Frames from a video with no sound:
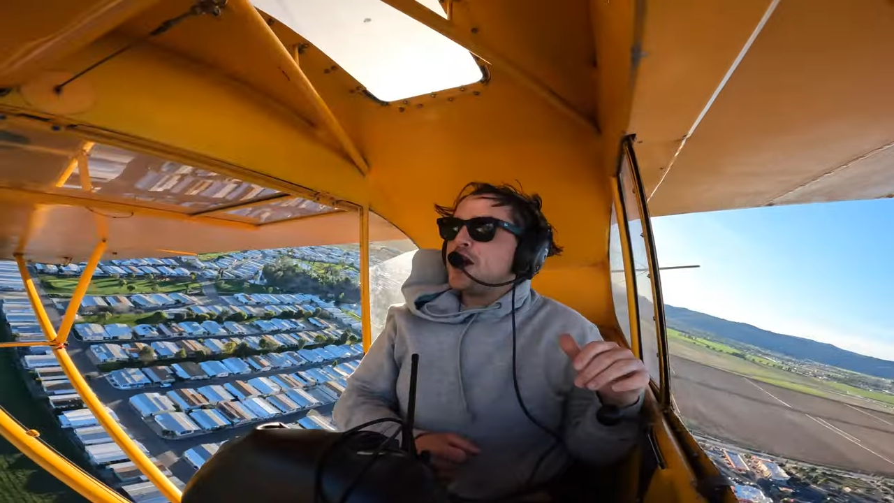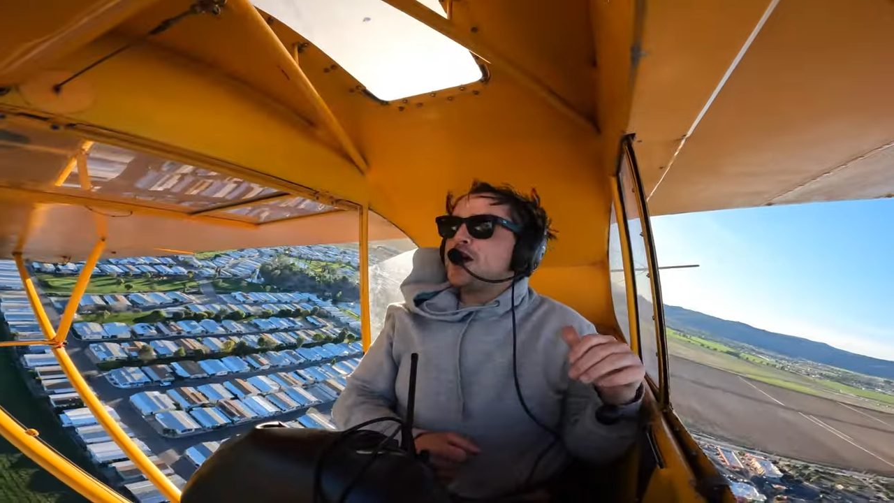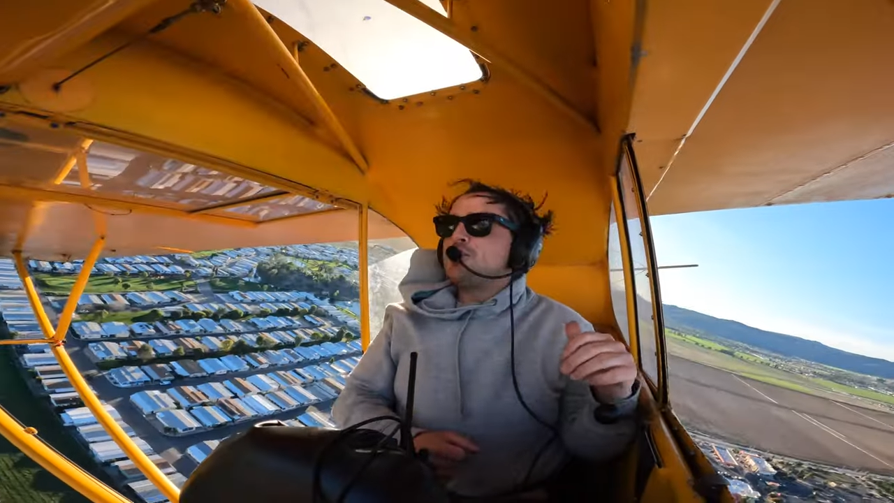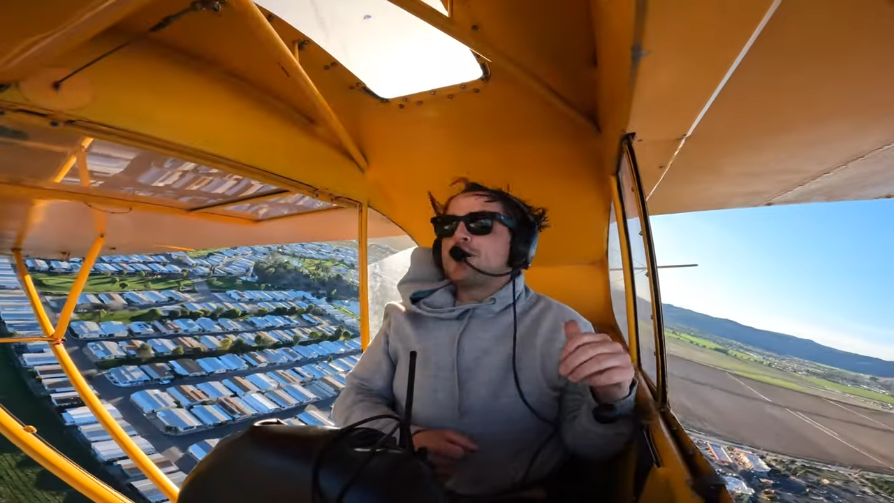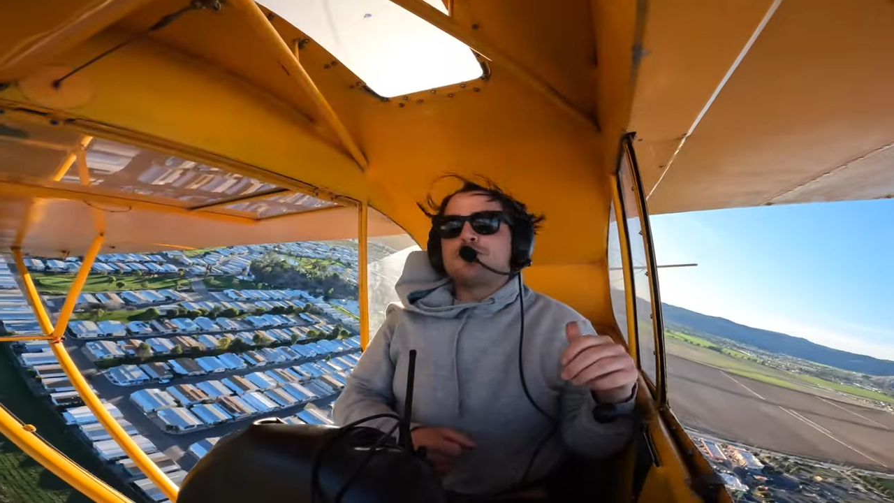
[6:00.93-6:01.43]

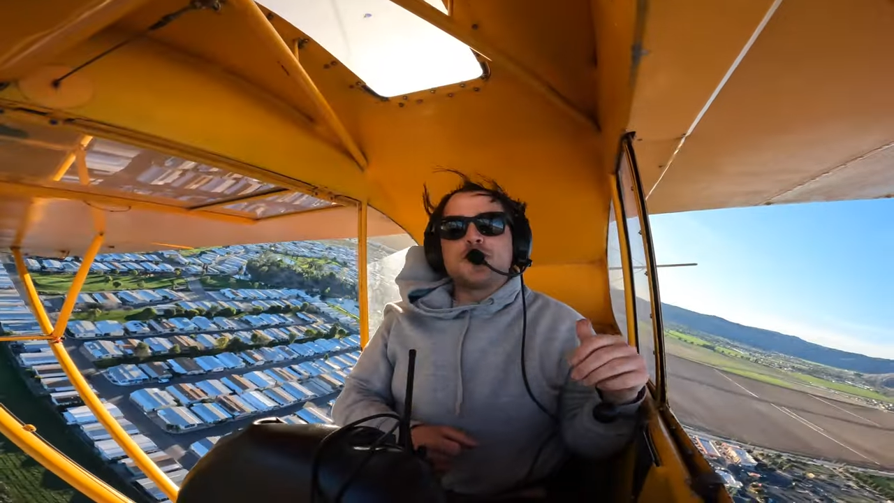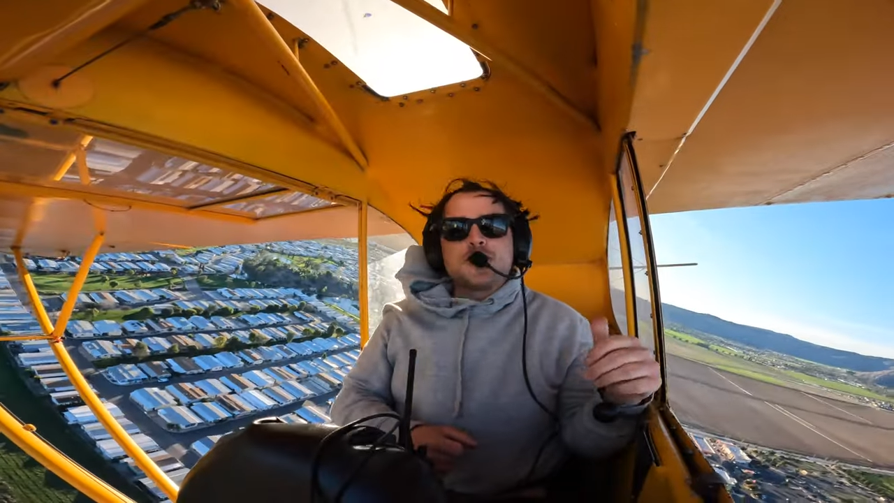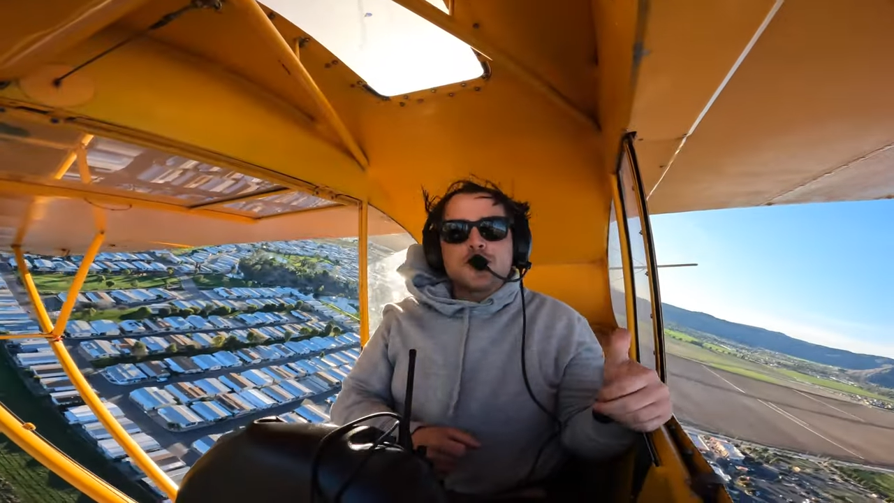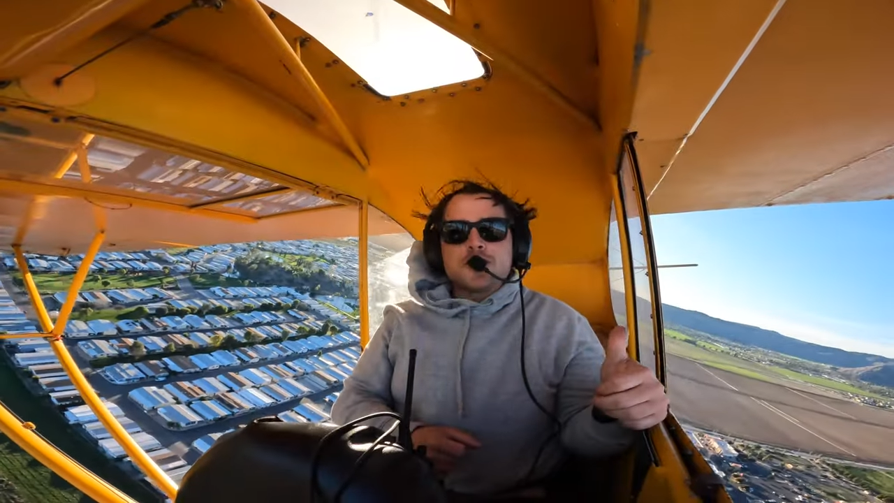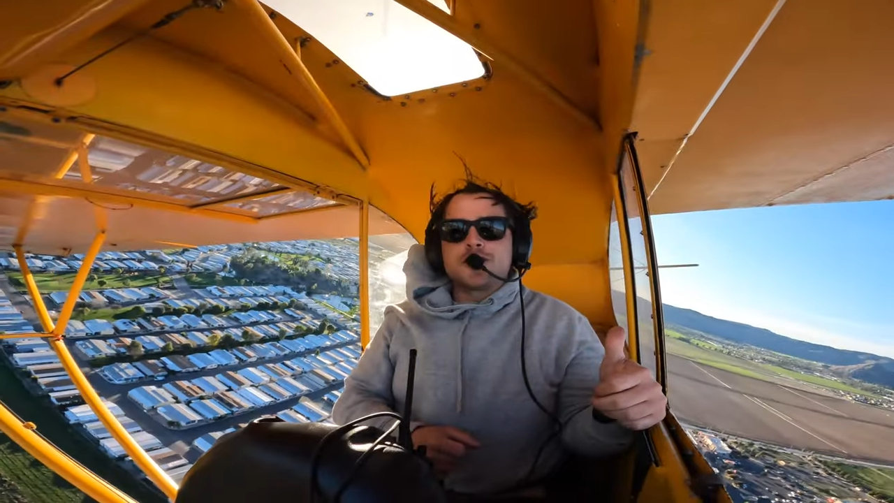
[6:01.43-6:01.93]
And my friend
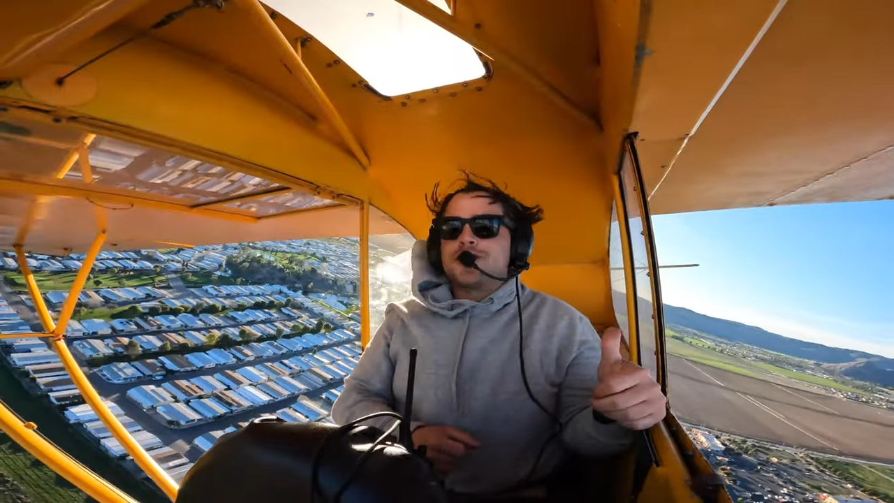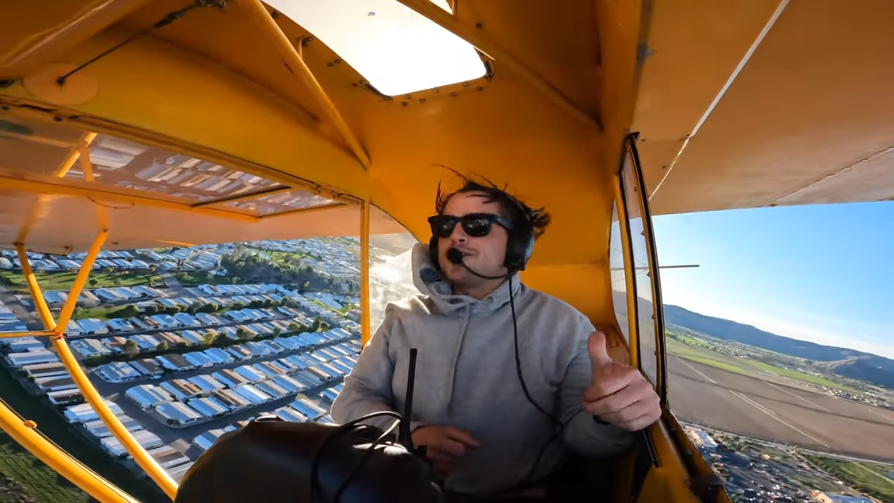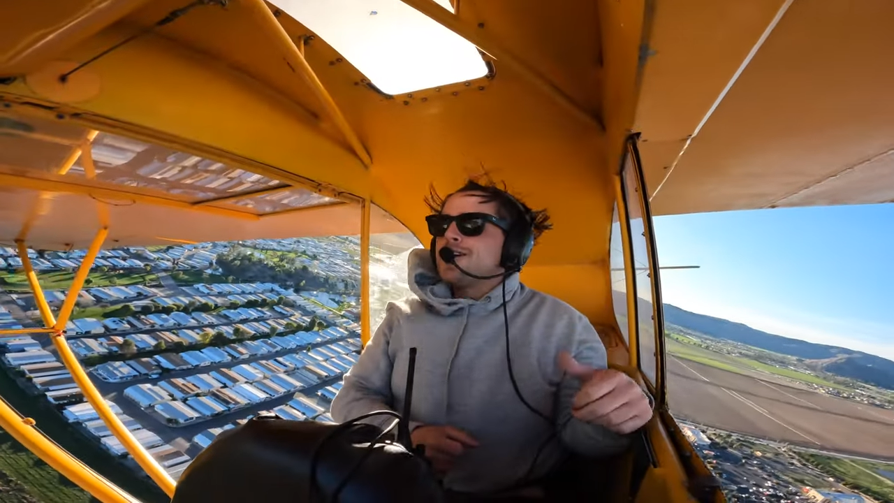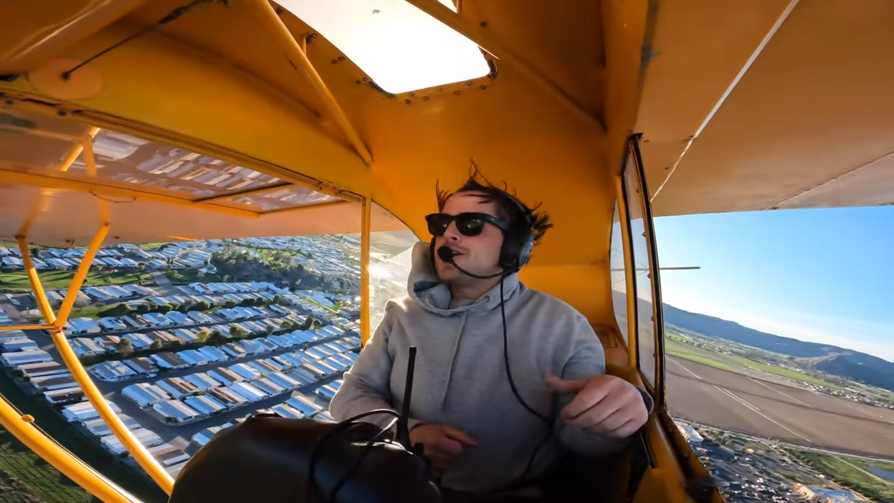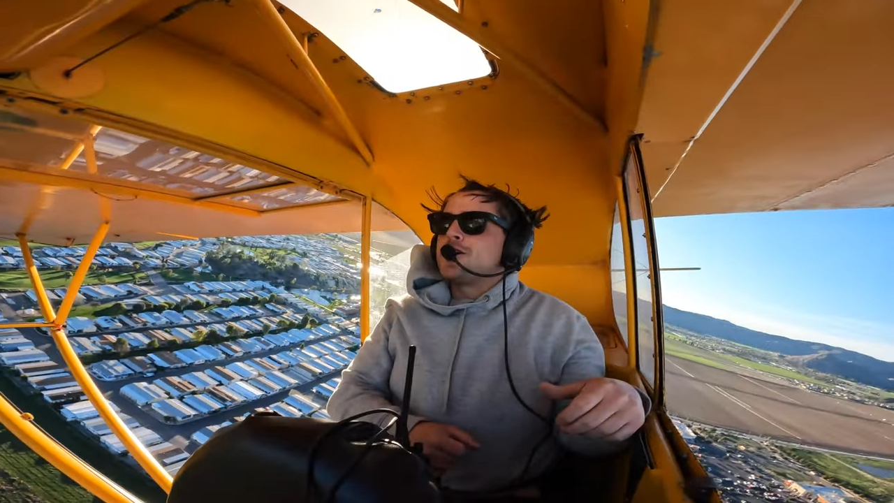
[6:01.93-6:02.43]
Ethan,
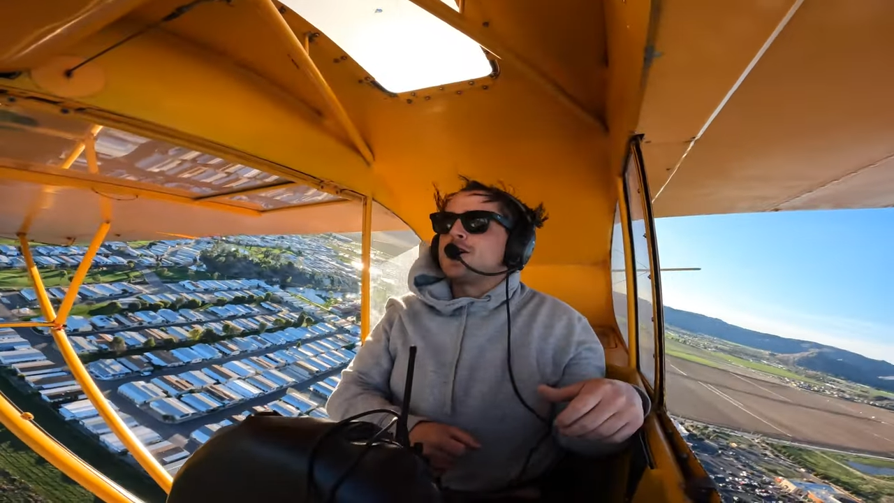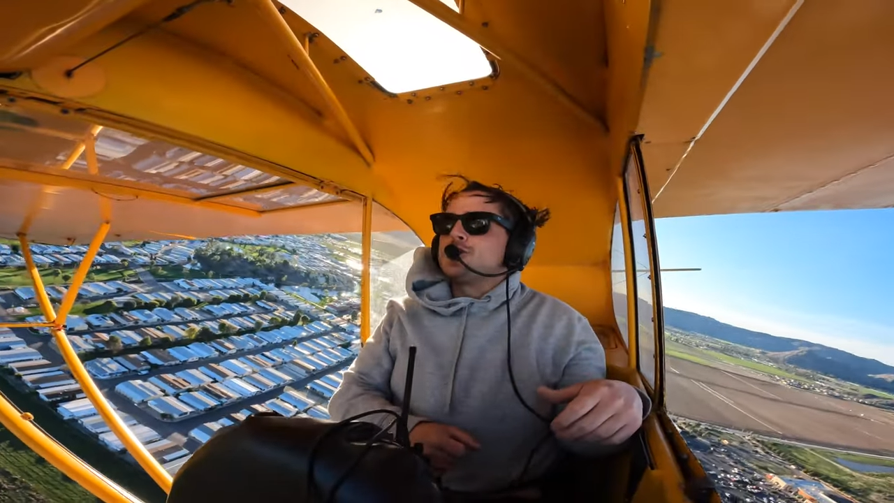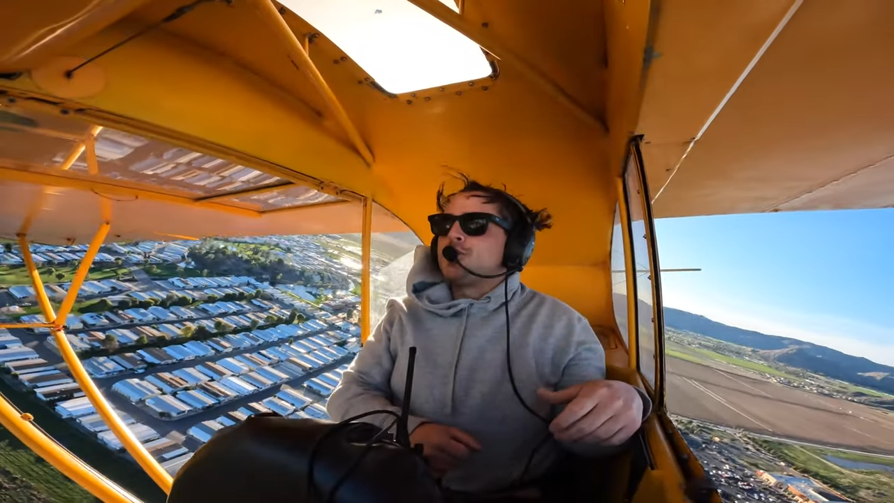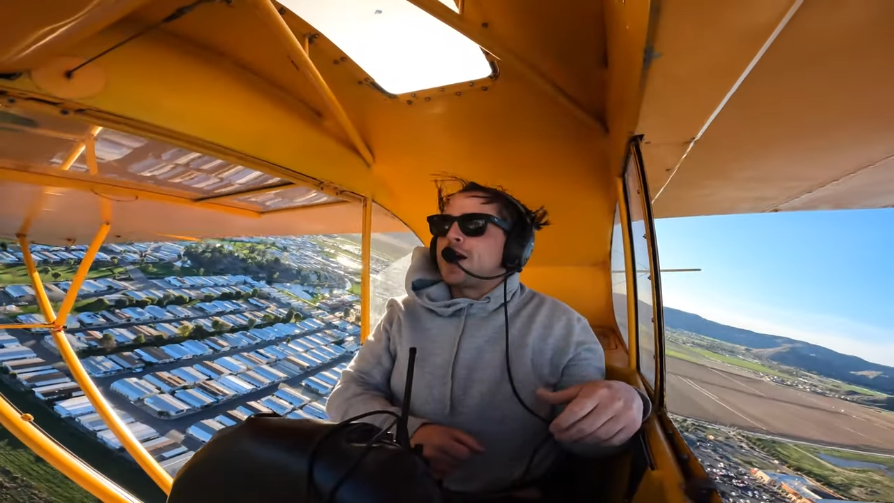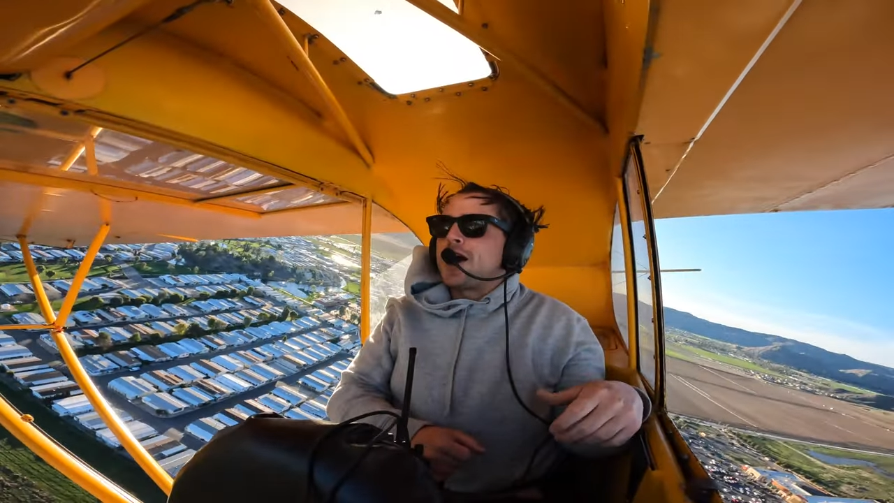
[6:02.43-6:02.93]
he goes
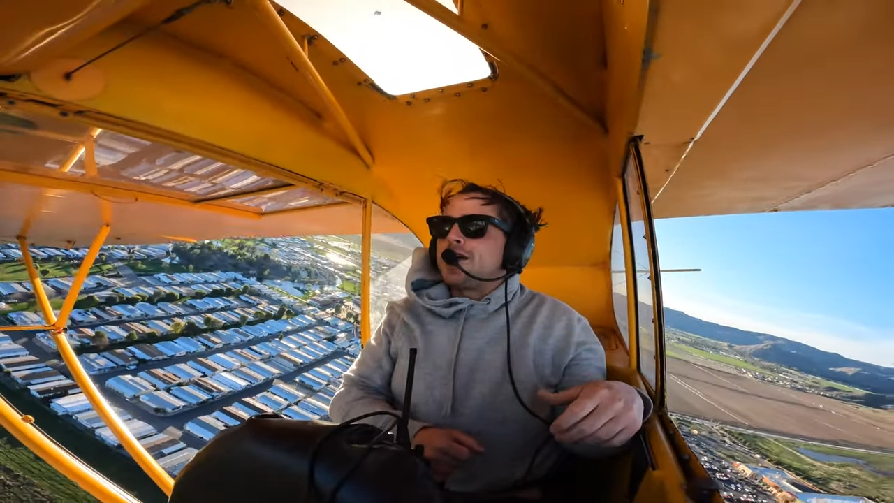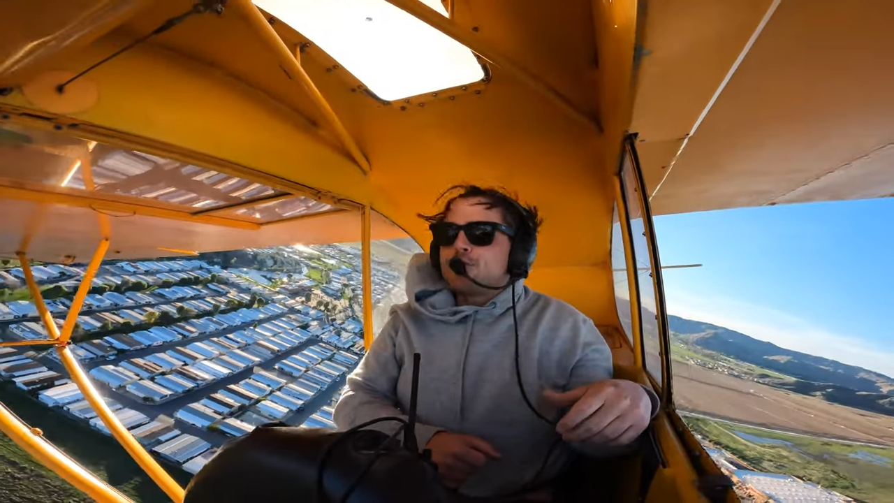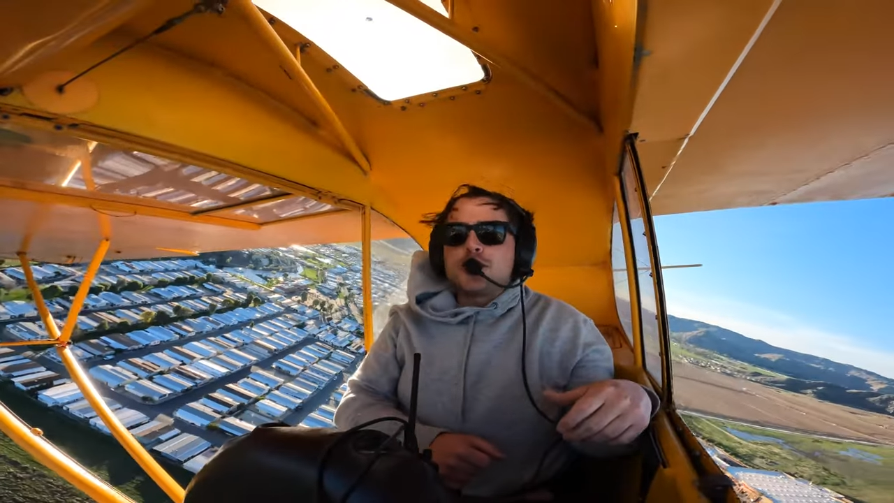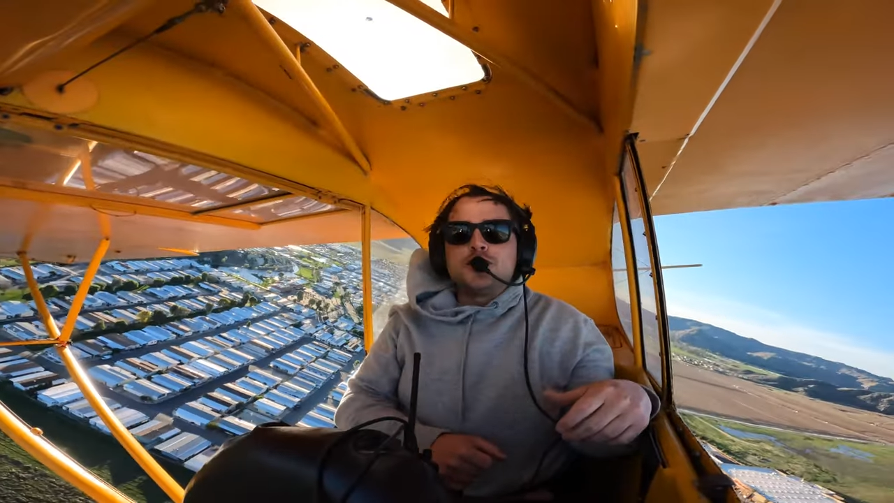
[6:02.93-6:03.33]
by P.